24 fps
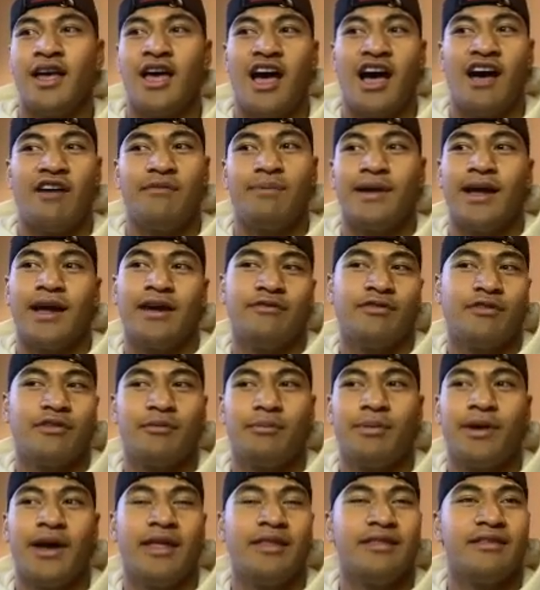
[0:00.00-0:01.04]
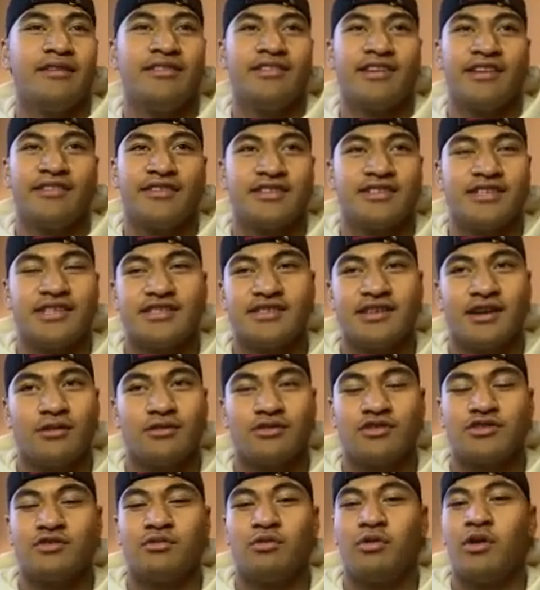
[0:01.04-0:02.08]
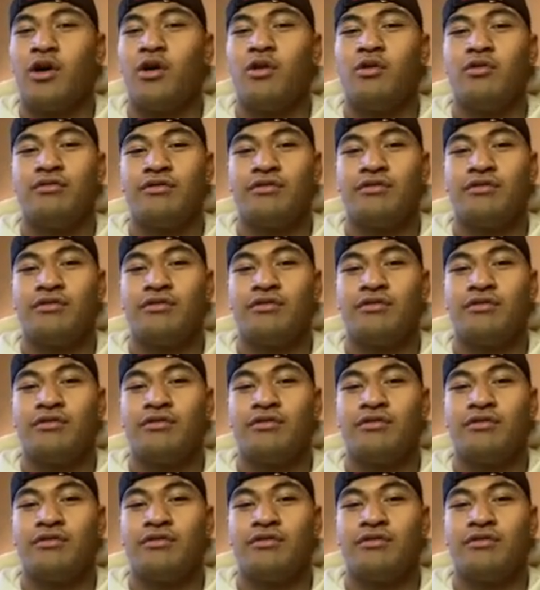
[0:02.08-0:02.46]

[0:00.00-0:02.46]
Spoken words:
I've played for the Panthers ever since I was 12.